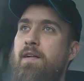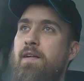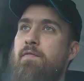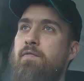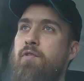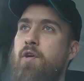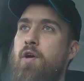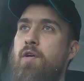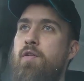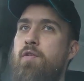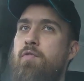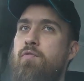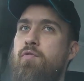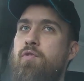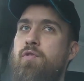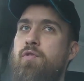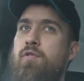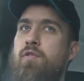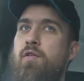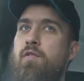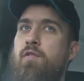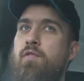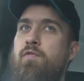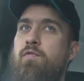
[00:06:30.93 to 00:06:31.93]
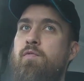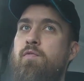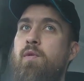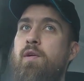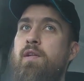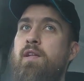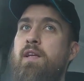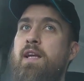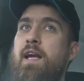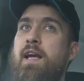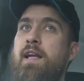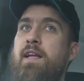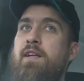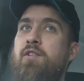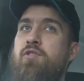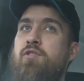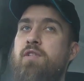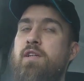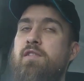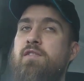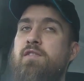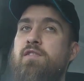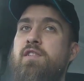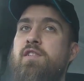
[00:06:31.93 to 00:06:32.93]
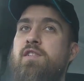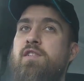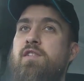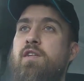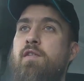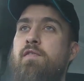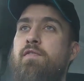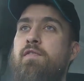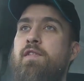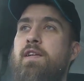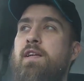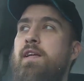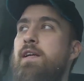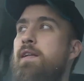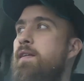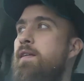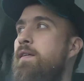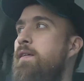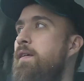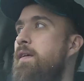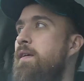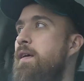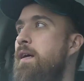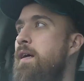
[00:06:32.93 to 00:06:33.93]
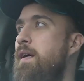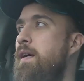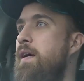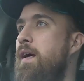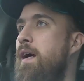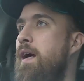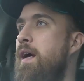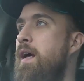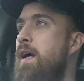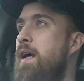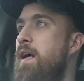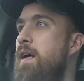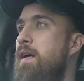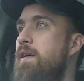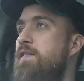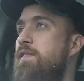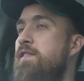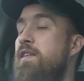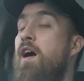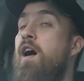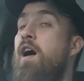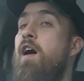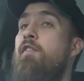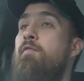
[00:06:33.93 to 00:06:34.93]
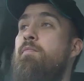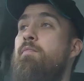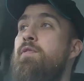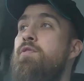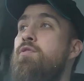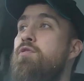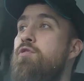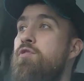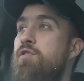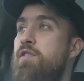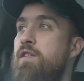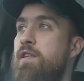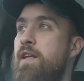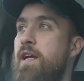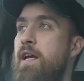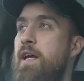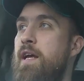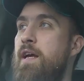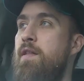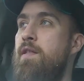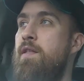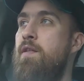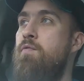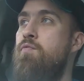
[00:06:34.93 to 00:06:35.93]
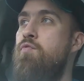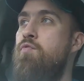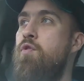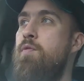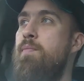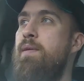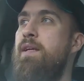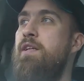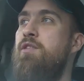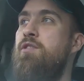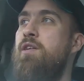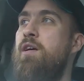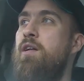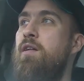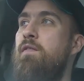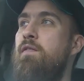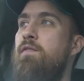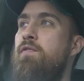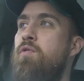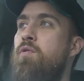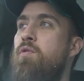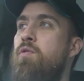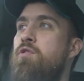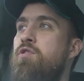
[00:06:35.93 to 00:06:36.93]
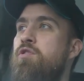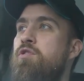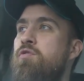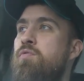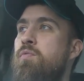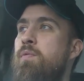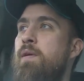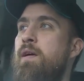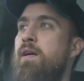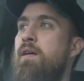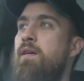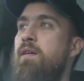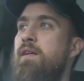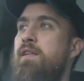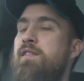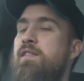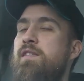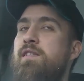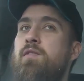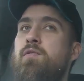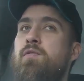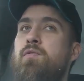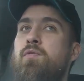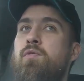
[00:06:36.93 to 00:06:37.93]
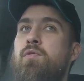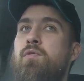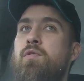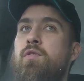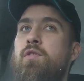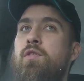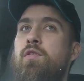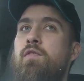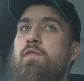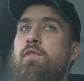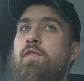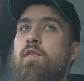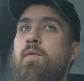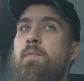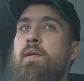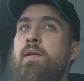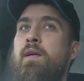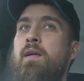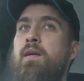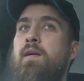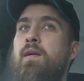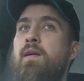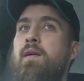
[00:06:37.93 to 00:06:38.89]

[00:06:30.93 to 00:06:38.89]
down the route of what kind of drills and stuff to get. Still have been using the Ruby drill, of course, as well. It's still going good for me.